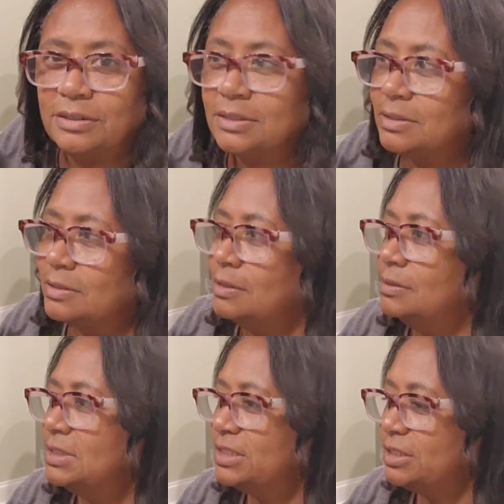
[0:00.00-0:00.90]
it's
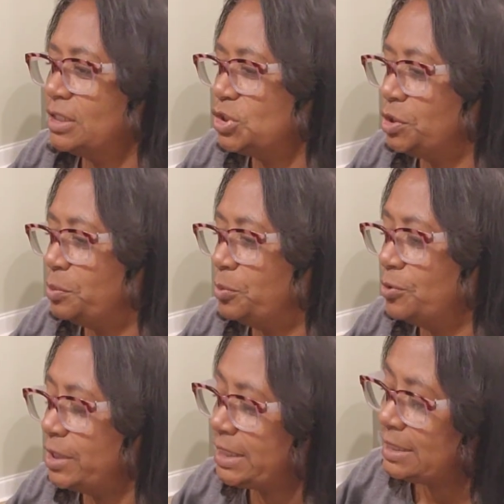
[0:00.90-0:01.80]
such a
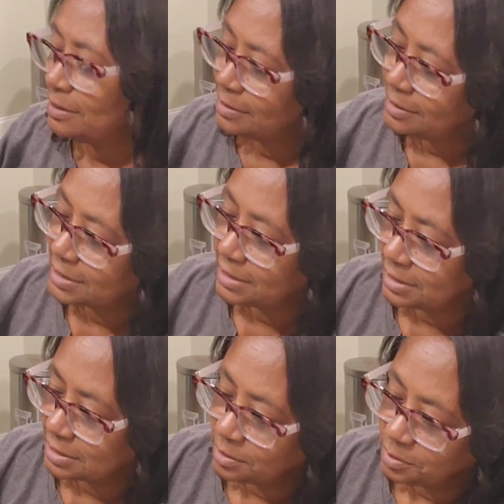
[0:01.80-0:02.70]
pretty
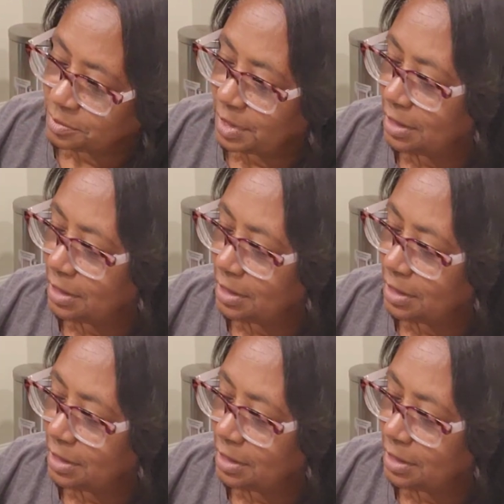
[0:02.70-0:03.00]
system.